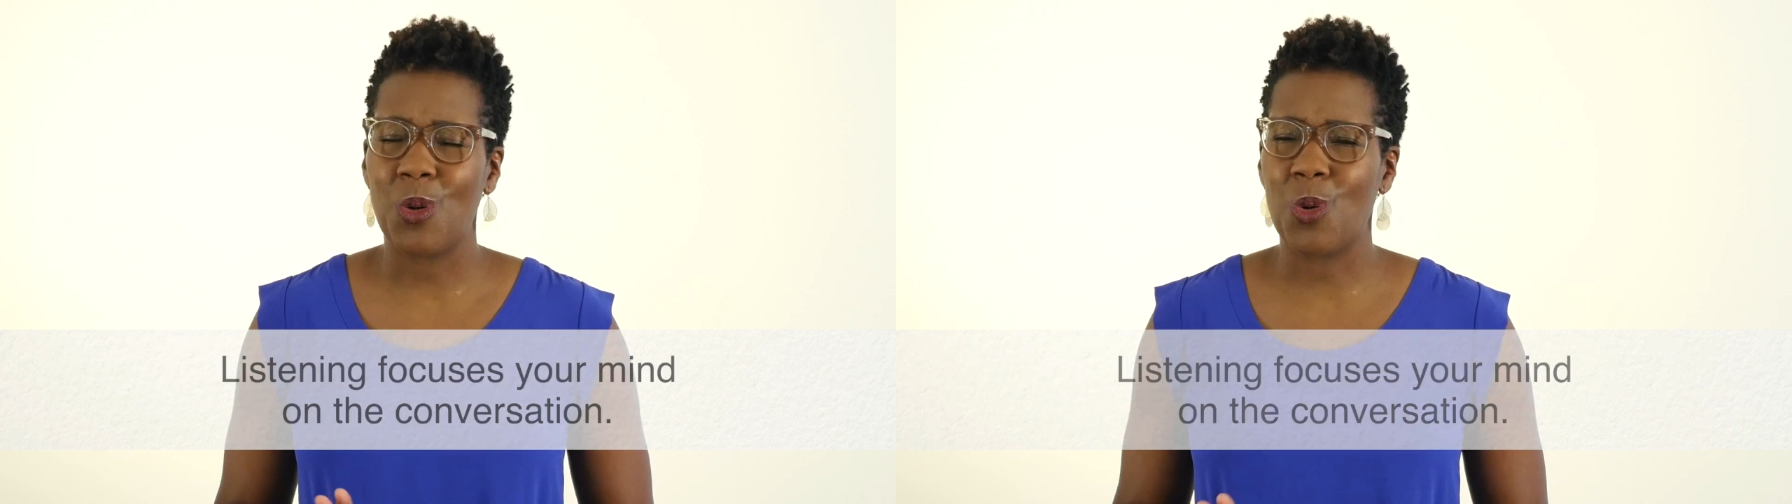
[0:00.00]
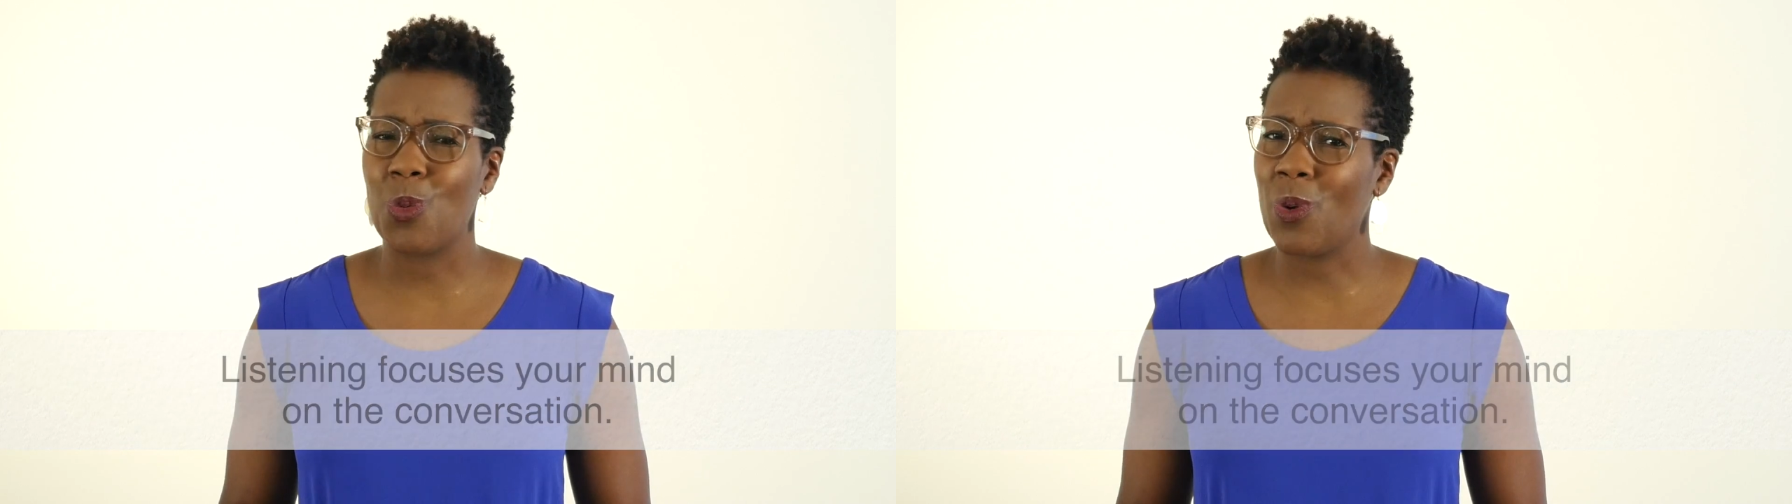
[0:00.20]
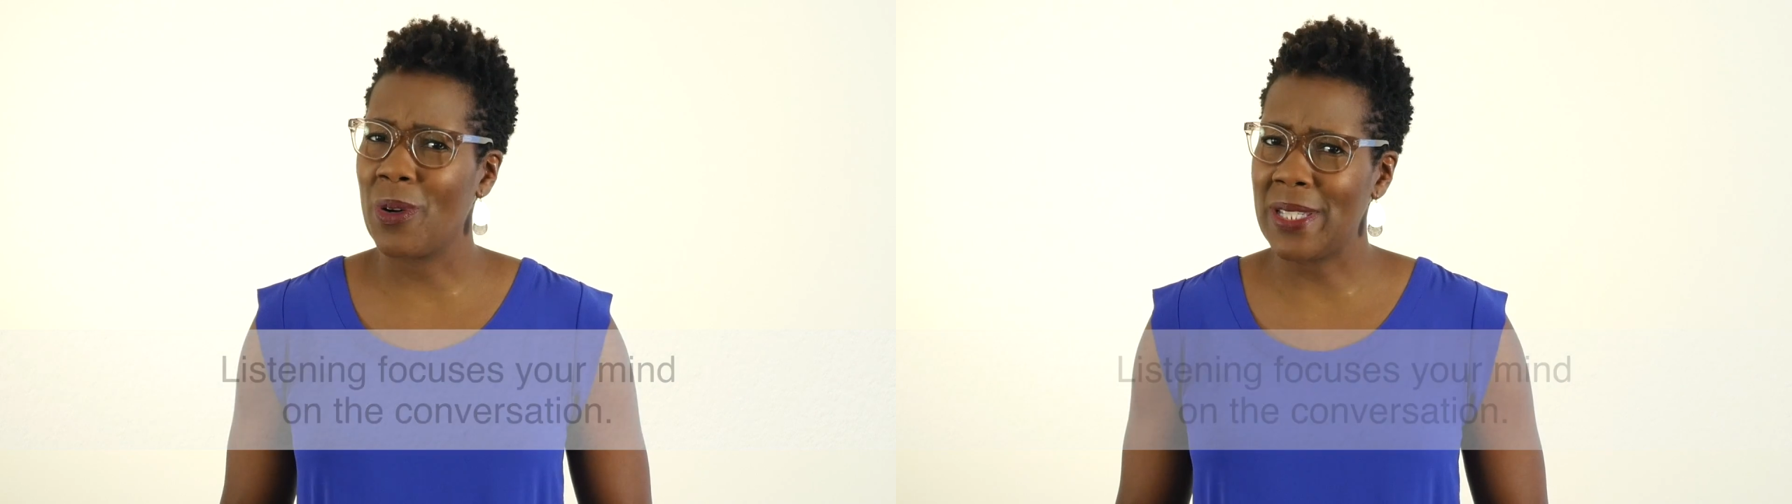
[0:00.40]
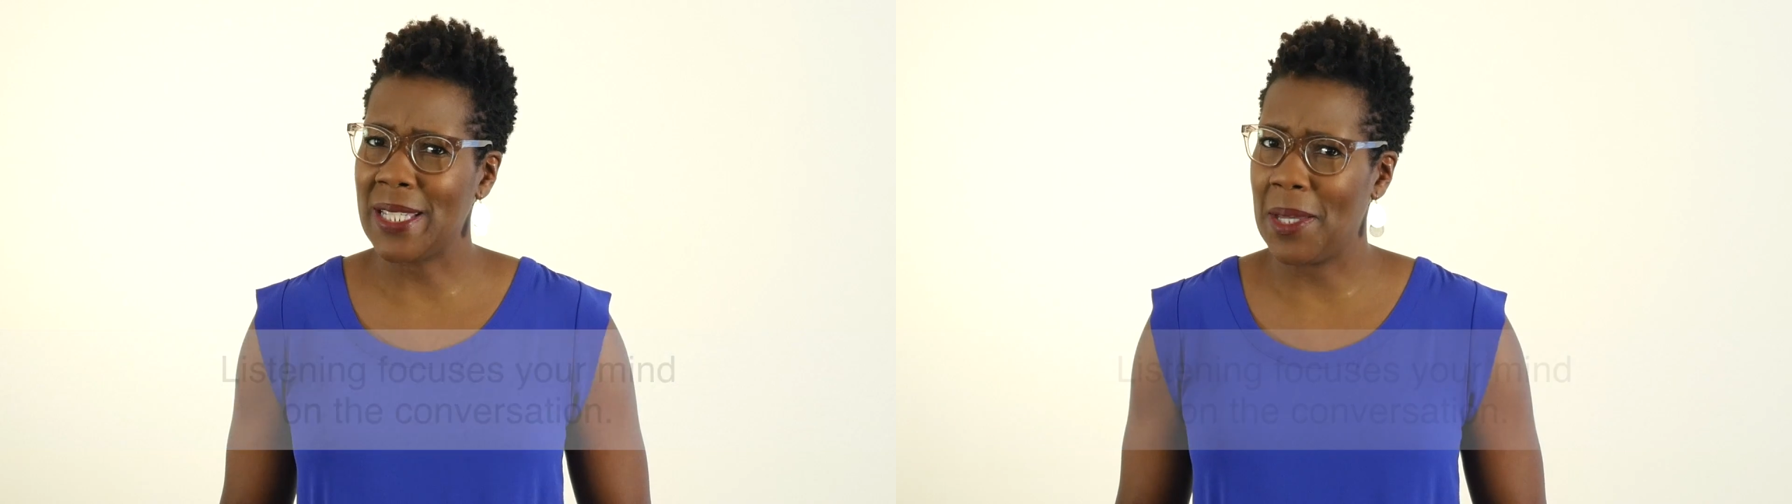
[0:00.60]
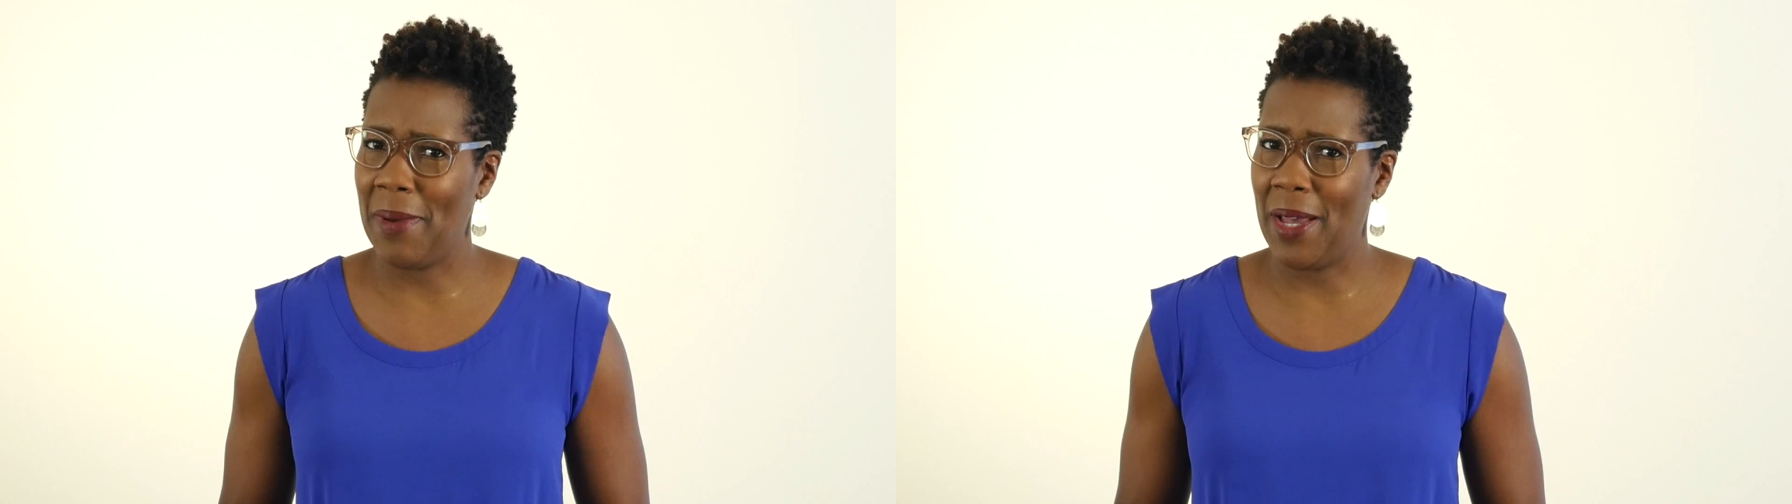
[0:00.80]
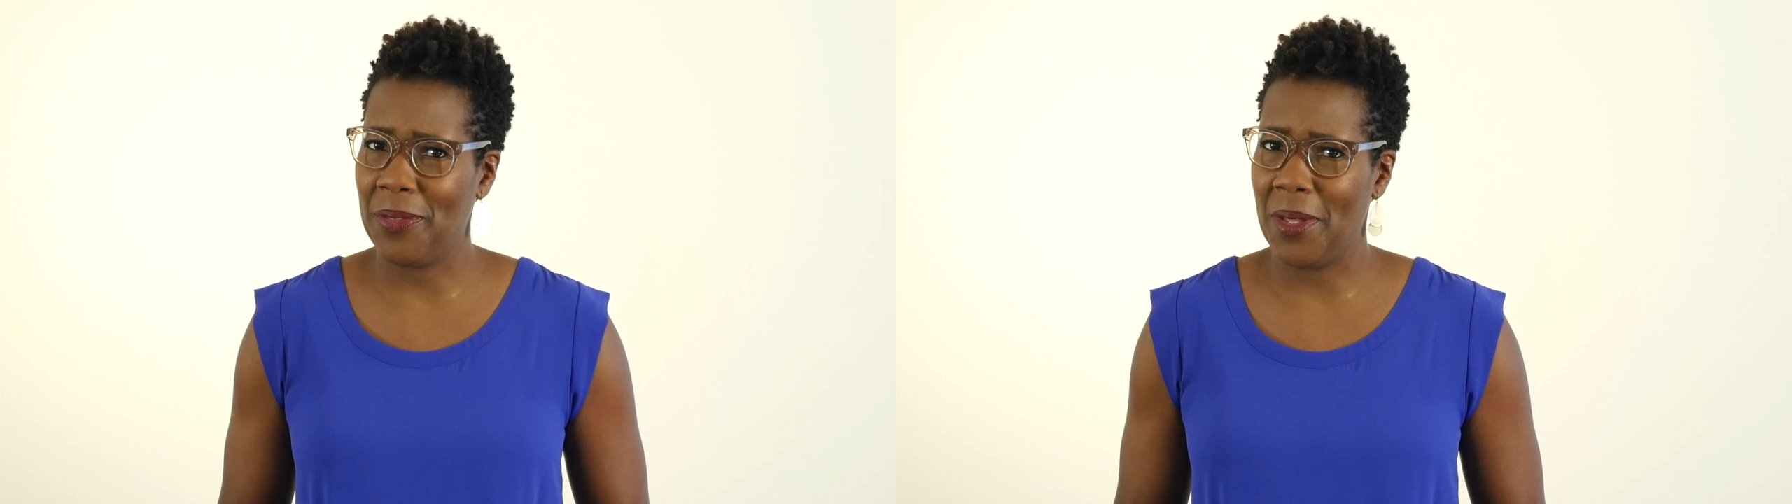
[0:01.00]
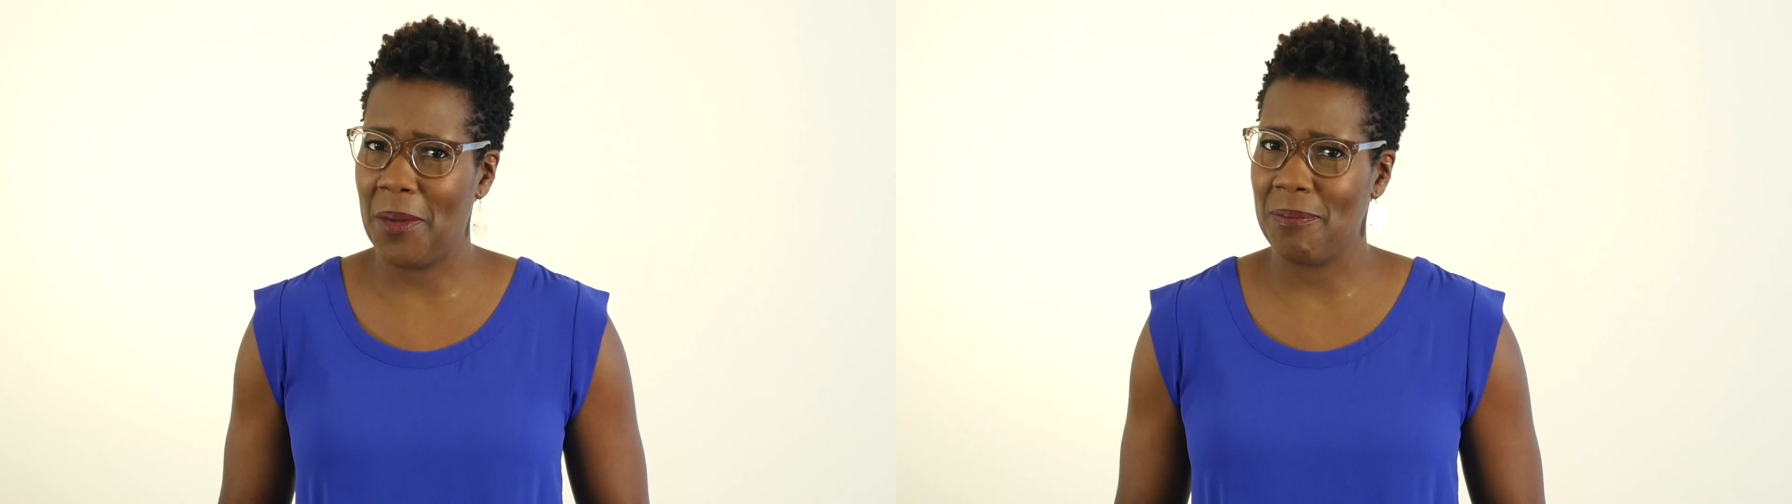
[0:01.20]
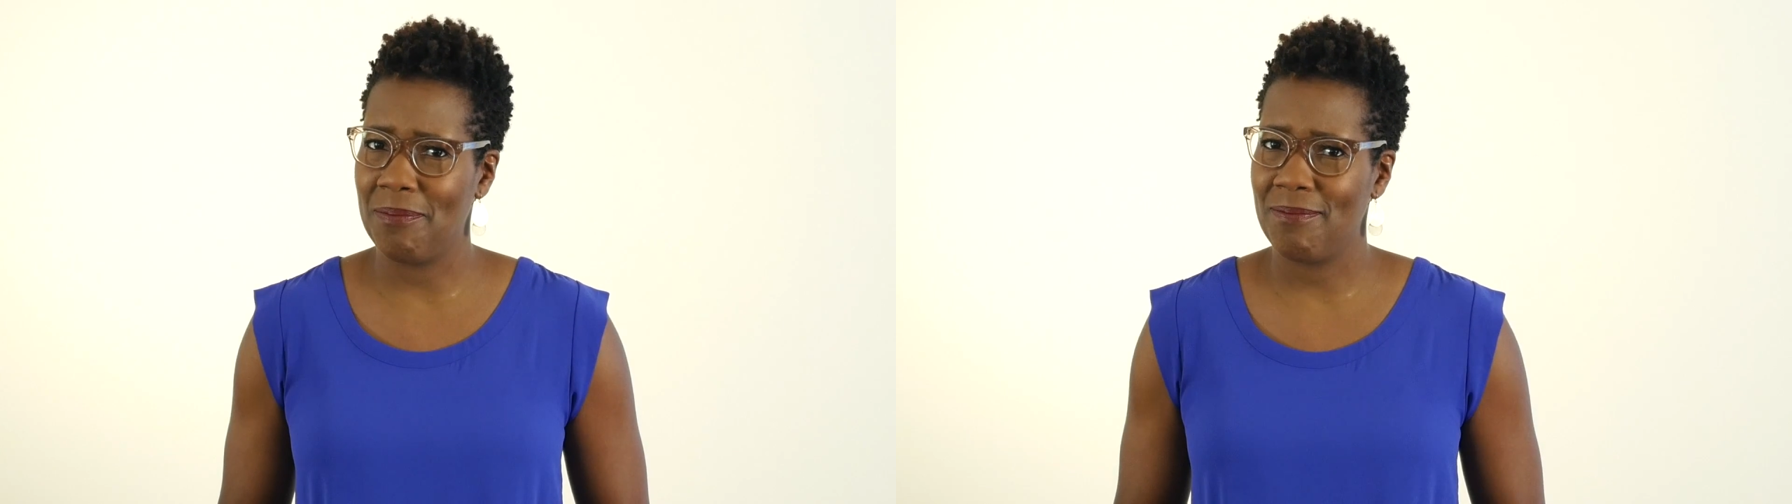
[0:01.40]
or worrying about them.